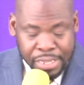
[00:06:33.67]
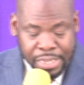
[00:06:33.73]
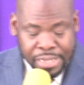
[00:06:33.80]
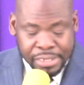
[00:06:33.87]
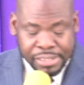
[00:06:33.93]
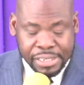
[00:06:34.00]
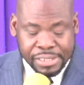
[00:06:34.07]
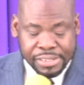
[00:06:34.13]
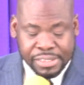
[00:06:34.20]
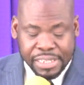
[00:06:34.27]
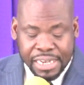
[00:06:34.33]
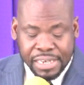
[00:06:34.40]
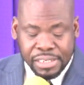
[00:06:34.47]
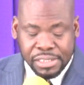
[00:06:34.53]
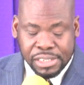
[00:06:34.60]
It says,
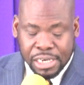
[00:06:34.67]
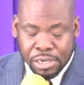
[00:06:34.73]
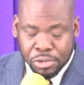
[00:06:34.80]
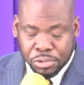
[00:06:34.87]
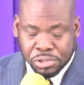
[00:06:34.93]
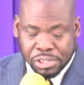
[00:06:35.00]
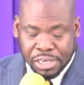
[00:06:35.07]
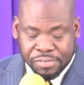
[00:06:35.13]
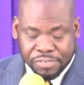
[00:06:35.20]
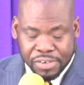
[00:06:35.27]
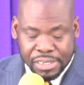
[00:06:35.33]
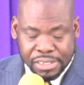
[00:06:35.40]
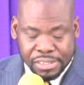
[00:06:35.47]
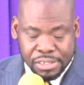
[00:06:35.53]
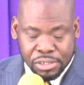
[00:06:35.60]
Then
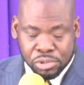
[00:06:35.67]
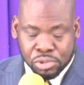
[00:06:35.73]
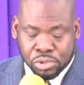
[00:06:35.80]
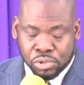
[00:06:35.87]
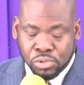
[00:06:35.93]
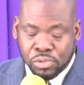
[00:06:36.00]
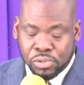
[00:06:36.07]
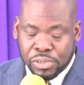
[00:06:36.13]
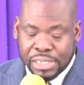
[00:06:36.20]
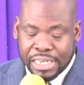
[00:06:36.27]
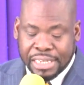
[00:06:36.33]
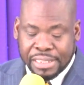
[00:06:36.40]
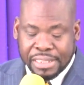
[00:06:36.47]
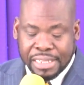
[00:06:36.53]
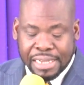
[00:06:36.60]
Jehoshaphat stood
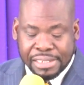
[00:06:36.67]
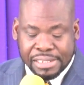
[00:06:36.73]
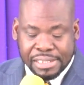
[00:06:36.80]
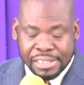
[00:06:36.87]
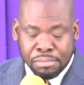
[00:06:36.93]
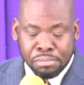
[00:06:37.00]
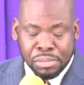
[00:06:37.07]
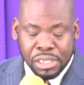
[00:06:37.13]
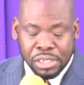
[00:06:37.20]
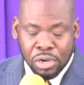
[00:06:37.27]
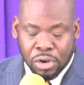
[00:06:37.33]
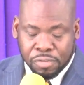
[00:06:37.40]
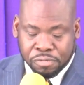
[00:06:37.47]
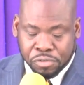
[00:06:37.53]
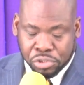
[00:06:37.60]
in the assembly
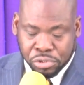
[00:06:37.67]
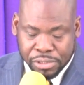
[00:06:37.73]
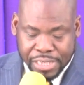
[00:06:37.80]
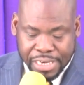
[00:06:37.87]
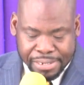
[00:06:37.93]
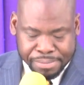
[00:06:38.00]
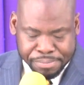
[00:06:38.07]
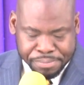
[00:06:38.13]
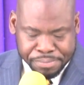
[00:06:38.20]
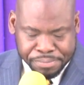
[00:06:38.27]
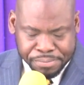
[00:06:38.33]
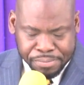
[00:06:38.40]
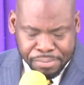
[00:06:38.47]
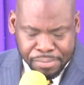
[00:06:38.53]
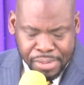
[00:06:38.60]
of Judah
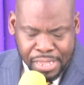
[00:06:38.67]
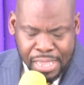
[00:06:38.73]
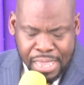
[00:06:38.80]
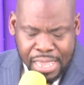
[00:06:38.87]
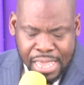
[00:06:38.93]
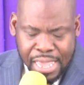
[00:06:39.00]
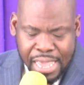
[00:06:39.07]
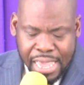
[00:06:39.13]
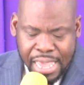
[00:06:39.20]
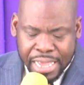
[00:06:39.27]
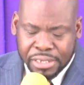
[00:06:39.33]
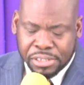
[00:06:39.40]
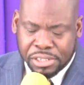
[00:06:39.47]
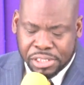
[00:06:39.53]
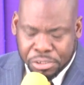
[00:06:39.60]

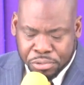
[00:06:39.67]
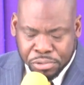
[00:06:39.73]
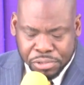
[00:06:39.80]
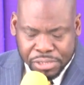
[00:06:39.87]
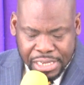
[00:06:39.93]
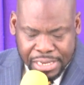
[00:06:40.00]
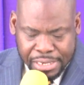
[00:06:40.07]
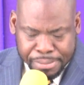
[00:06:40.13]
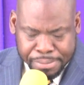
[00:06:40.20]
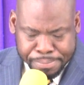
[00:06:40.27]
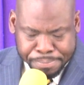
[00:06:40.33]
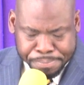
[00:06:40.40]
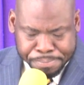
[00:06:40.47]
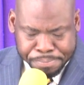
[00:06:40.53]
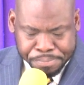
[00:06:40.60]
and Jerusalem,
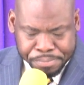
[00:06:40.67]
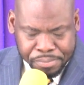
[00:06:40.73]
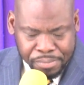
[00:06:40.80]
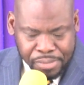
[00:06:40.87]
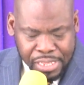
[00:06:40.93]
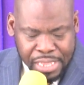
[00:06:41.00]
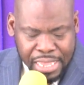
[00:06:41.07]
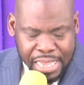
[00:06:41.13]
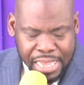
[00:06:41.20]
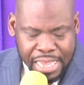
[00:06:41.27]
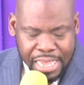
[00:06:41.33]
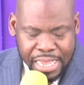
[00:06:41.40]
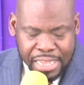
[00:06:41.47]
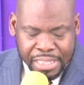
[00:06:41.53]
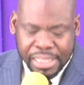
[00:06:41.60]

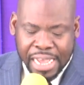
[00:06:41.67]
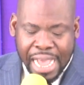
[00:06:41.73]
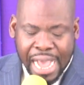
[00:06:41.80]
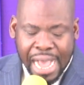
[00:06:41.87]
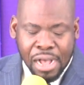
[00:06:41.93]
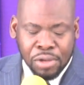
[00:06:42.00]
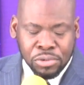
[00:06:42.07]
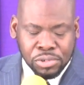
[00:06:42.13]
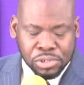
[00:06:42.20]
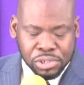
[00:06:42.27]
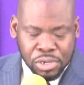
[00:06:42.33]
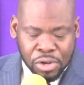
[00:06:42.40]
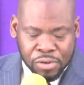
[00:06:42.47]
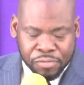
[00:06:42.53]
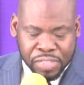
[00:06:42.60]
in the house
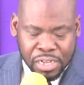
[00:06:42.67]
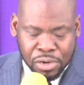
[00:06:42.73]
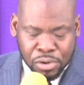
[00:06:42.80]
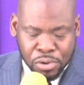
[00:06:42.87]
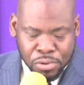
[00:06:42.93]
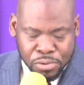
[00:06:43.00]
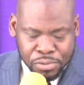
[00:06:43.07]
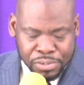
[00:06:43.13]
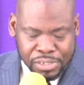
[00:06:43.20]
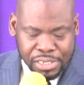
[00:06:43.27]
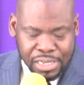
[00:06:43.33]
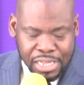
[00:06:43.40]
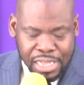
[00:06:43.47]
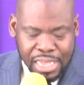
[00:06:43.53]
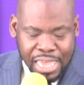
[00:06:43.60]
of the Lord,
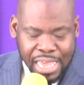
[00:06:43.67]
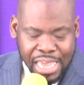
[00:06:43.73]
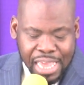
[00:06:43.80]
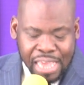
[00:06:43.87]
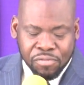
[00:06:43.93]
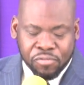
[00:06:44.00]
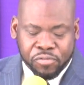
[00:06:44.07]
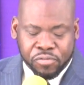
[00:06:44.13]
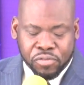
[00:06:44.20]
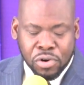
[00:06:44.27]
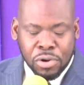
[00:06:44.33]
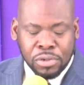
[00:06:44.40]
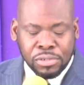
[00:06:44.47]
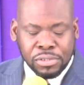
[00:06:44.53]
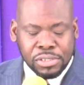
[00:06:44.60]
in
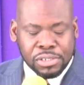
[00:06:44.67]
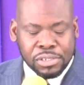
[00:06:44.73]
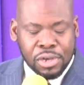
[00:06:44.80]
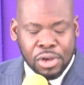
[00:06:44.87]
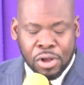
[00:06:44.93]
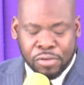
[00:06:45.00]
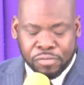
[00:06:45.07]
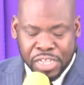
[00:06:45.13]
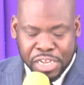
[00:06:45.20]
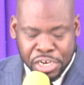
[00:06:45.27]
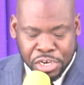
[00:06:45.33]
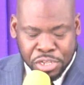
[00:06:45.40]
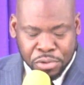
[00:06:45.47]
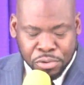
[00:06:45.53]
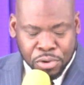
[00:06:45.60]
front of the
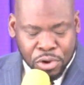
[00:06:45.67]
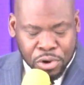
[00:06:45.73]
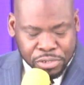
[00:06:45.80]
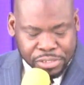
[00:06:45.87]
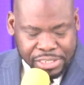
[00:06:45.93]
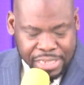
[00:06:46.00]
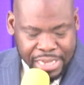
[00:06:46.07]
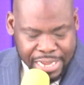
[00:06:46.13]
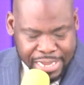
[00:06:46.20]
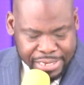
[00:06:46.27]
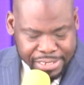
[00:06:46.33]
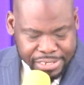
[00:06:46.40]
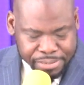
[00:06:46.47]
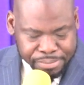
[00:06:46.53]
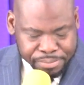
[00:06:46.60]
new
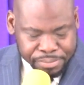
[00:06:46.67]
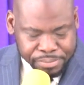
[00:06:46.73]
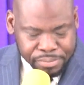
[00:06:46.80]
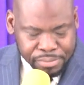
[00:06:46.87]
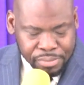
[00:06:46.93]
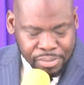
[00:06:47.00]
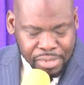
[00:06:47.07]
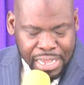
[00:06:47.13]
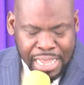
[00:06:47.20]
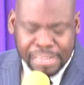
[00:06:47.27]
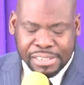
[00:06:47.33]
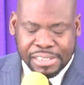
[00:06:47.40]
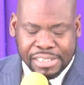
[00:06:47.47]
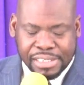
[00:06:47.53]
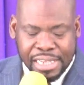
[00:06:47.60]
courtyard,
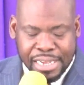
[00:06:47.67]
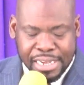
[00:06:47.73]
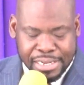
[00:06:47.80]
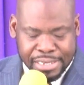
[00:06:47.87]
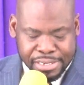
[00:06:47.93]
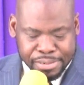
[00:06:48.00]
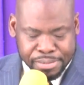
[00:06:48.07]
and said,